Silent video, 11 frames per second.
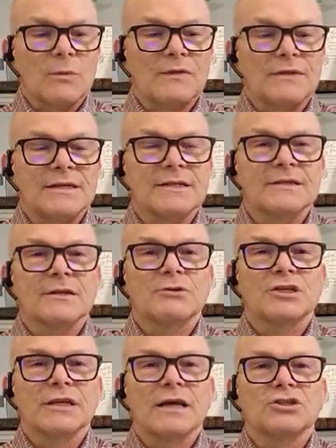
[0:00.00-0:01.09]
with
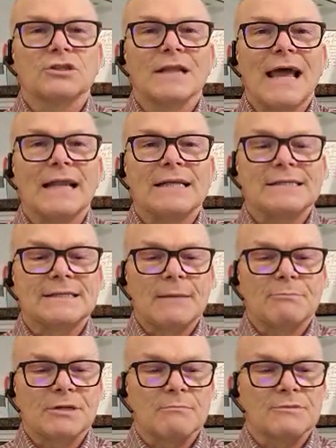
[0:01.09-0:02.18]
disassociation and its
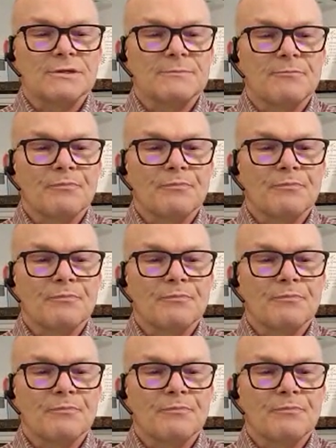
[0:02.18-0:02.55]
symptoms.